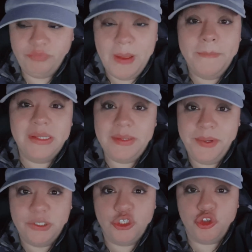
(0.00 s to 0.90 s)
busy
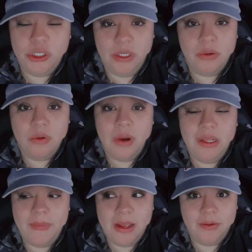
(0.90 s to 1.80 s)
street right in
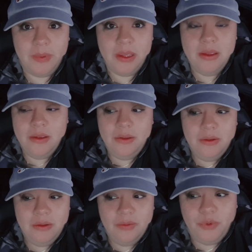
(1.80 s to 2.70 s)
the back of me.
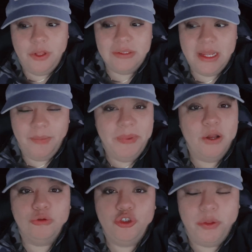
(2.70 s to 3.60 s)
Well, there's like a big
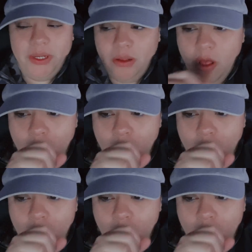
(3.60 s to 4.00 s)
old tree